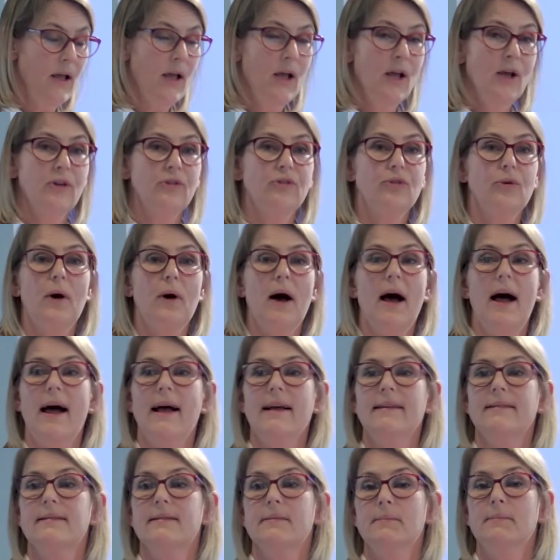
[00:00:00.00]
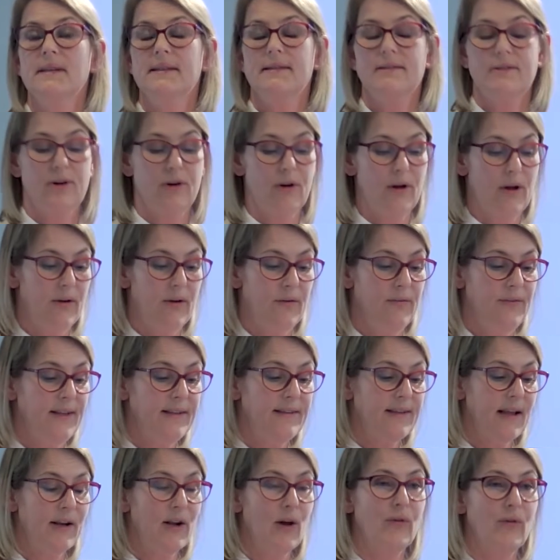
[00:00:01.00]
So as Mr.
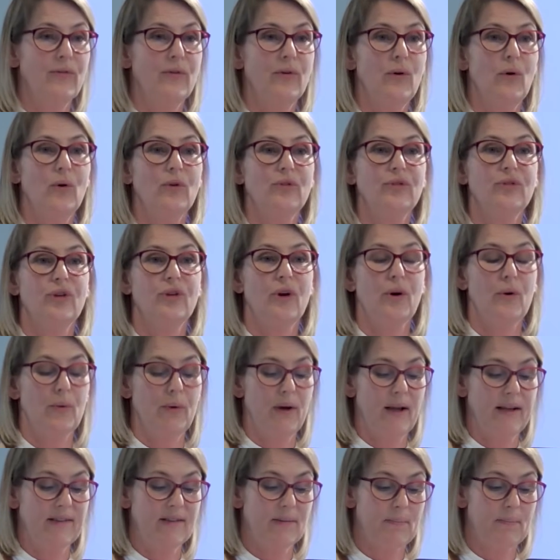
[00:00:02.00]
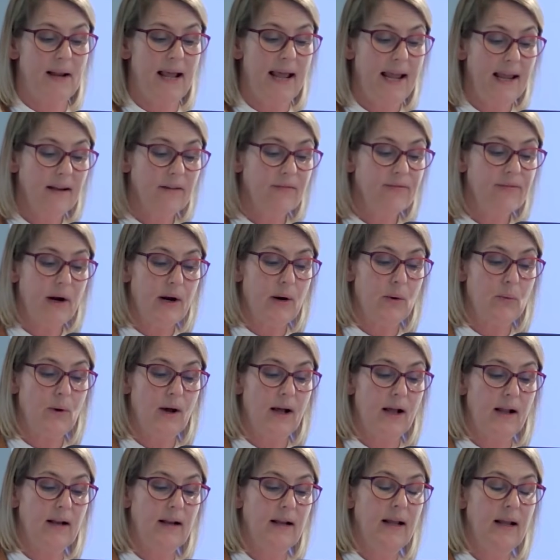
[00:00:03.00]
Vitanov also explained very
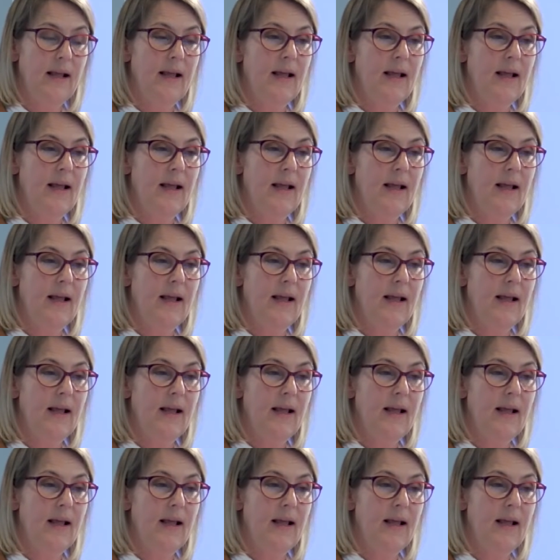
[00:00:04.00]
well,